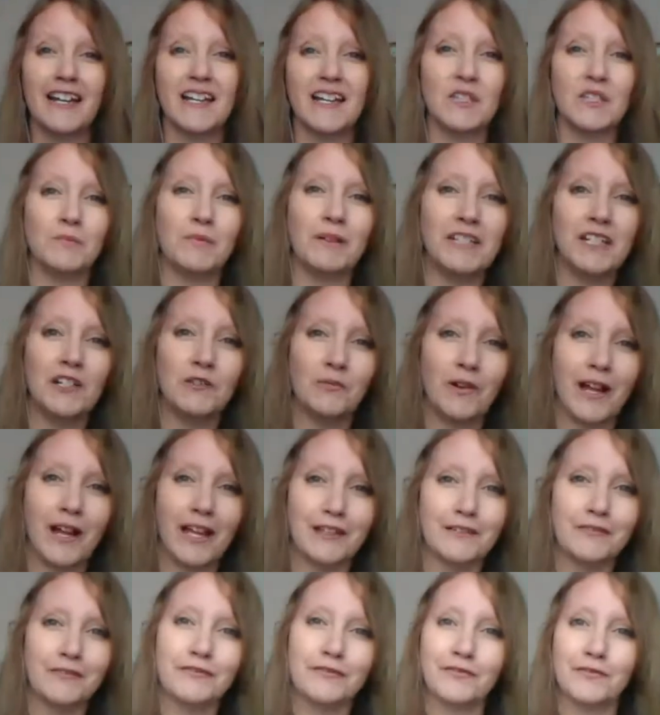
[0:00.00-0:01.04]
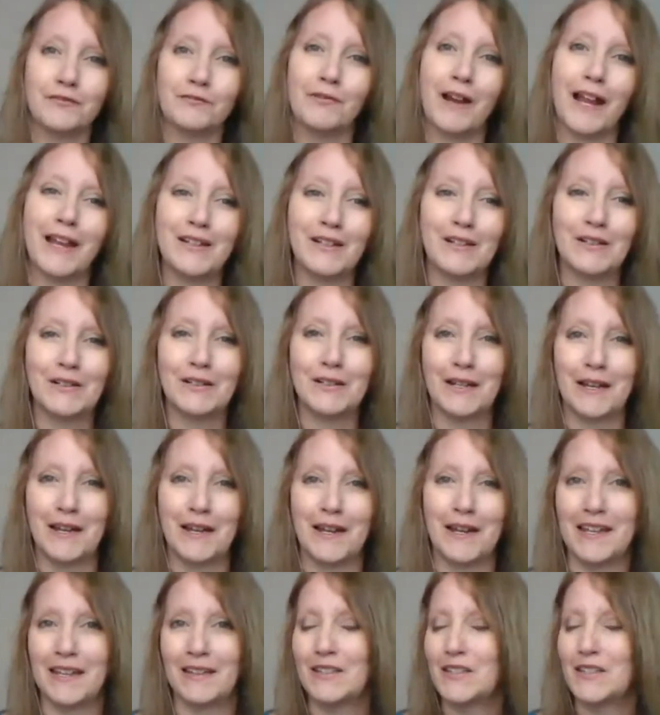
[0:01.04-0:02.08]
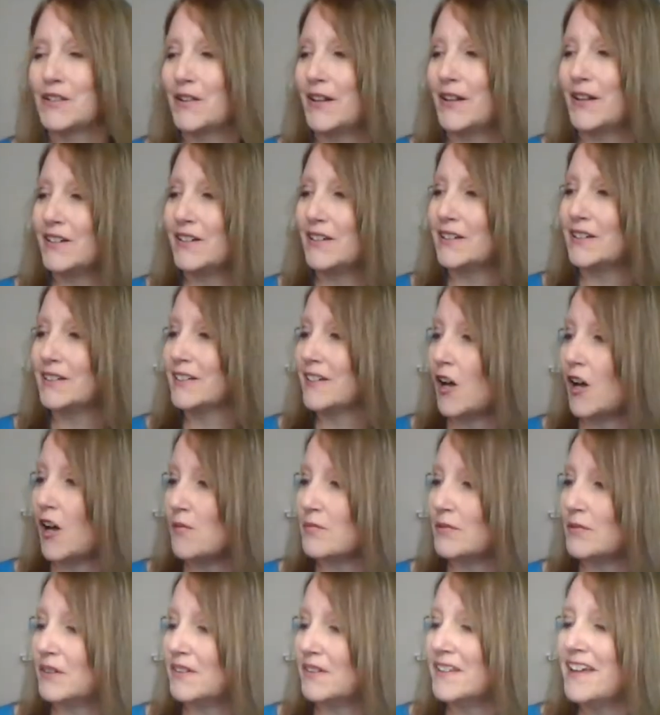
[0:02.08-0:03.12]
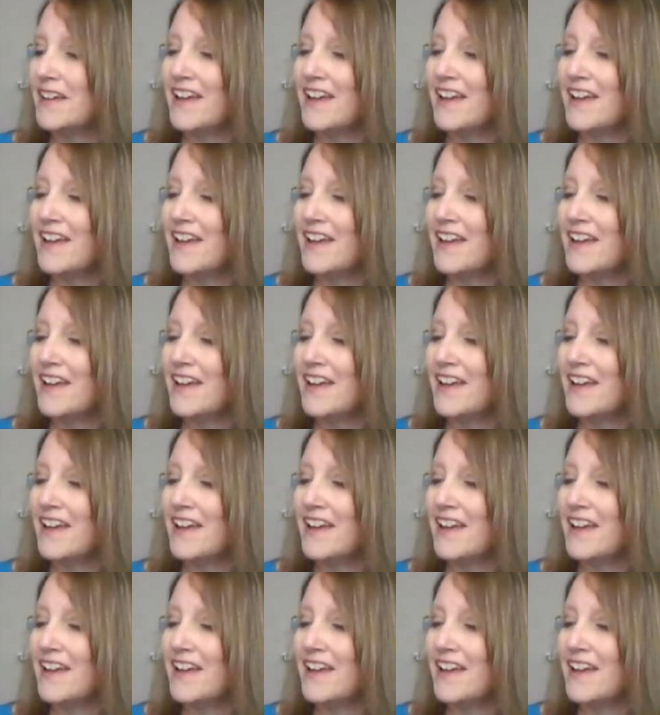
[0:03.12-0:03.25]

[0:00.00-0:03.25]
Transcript: husband and wife writer illustrator couple,